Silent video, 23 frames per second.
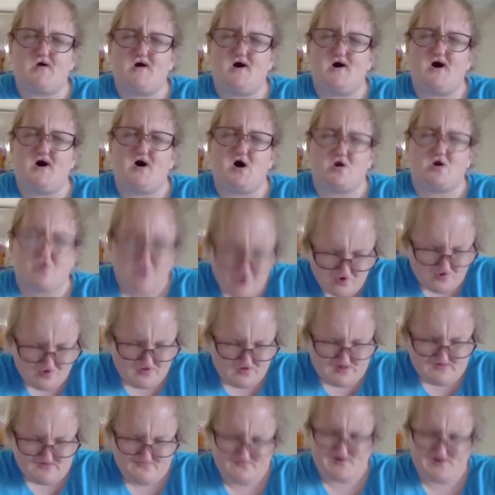occurred
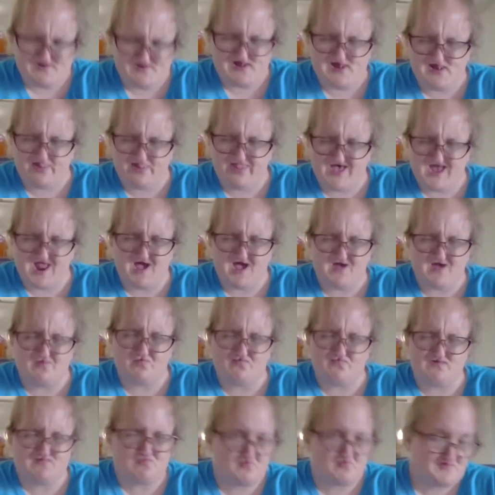to me that I would
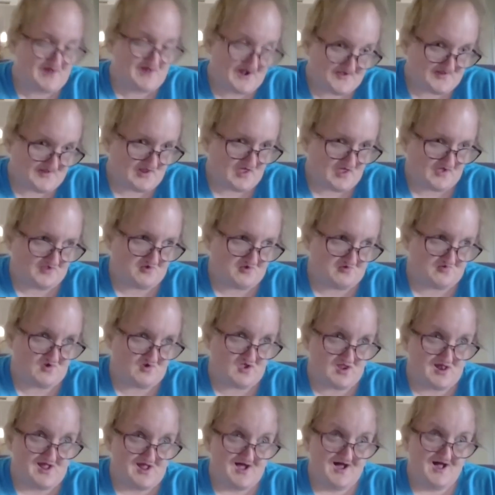be protected under it
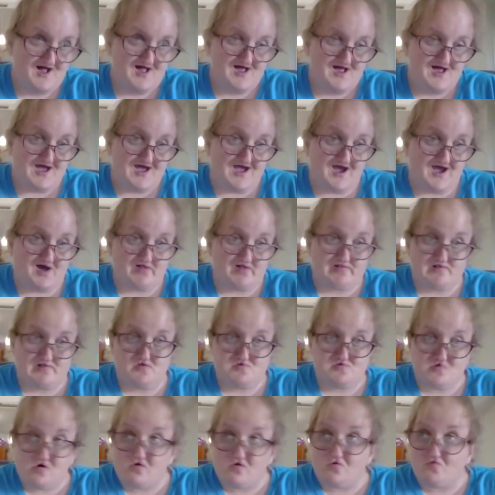as an
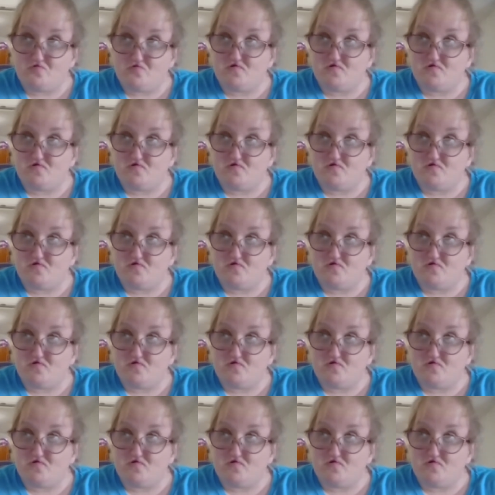adult.